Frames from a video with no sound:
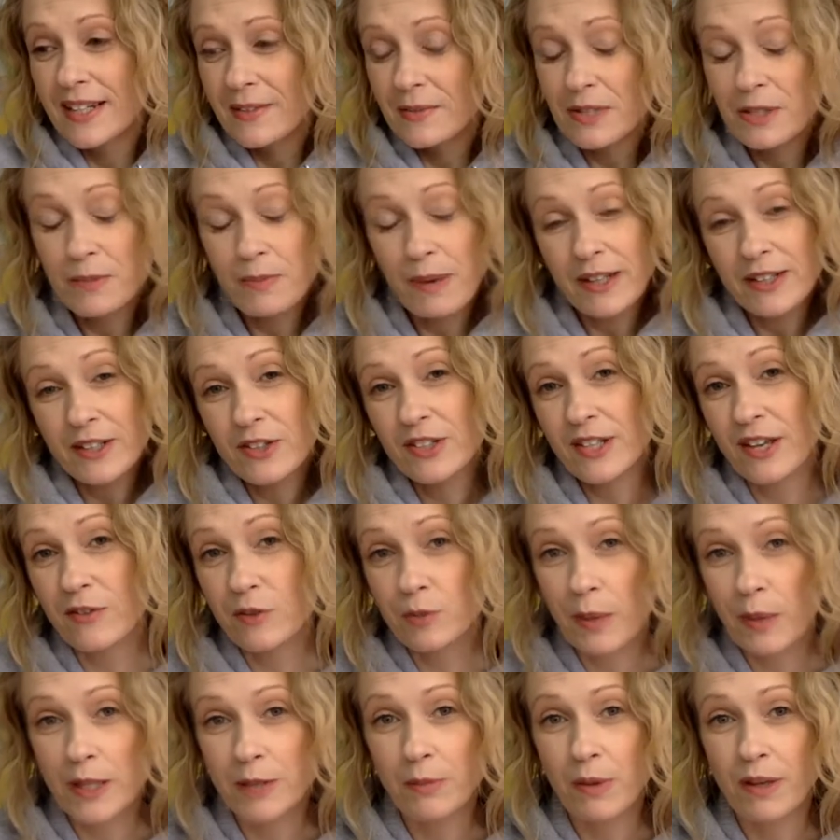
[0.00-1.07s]
respect our safe
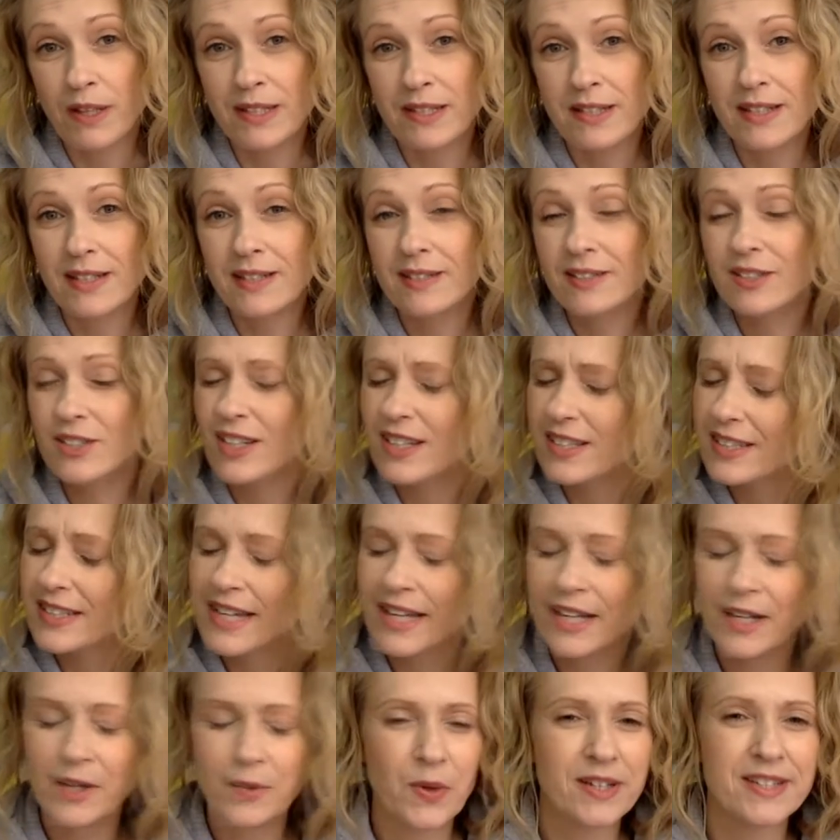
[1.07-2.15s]
space policy, just
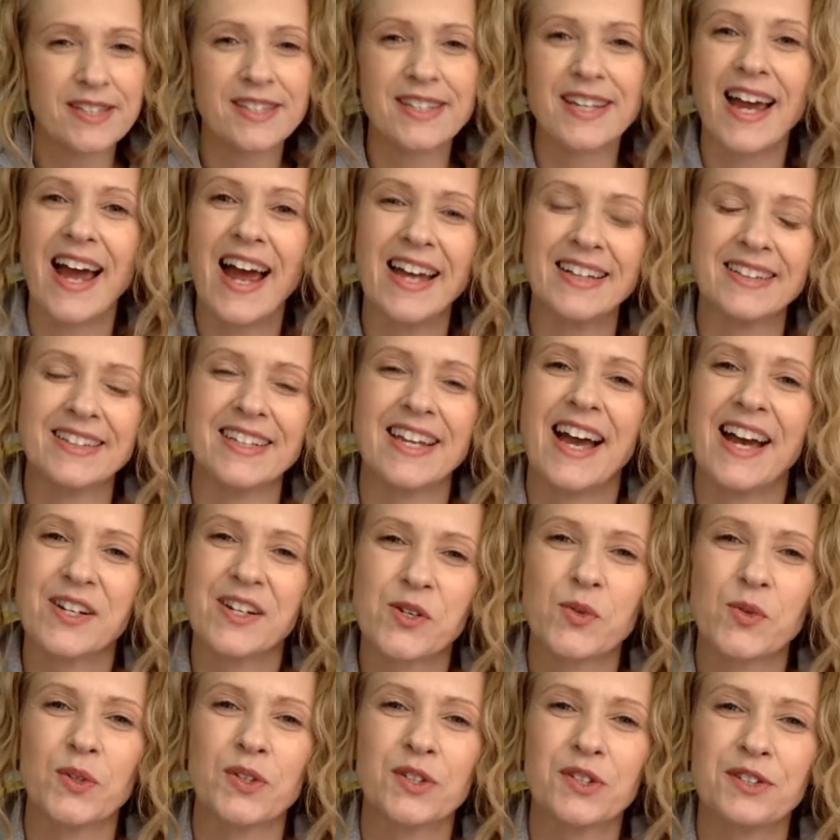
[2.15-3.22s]
like it was at the
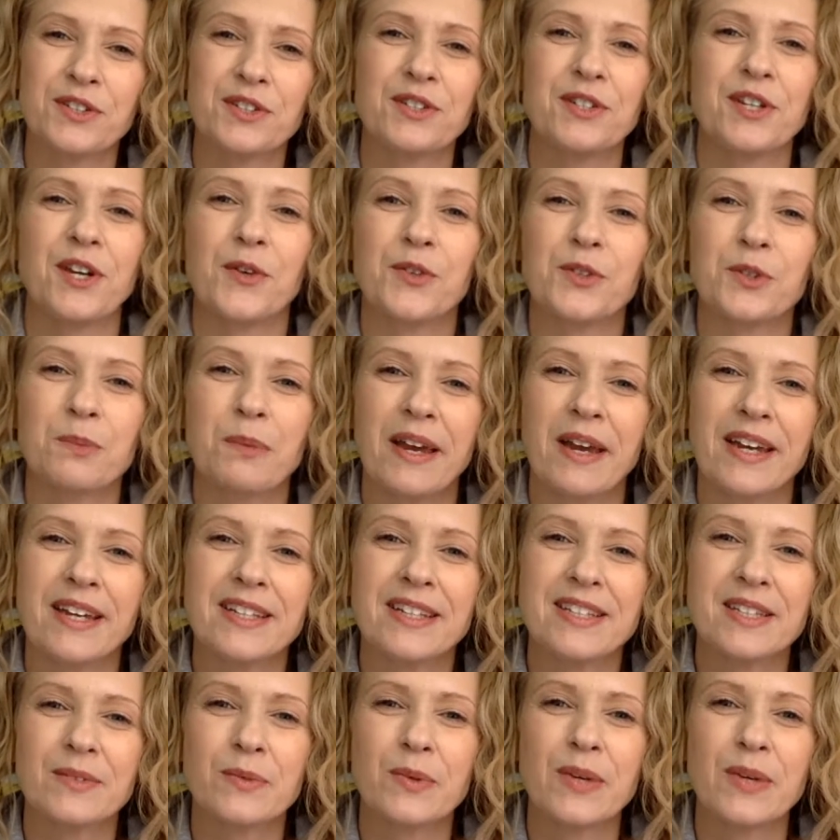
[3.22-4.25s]
actual studio space.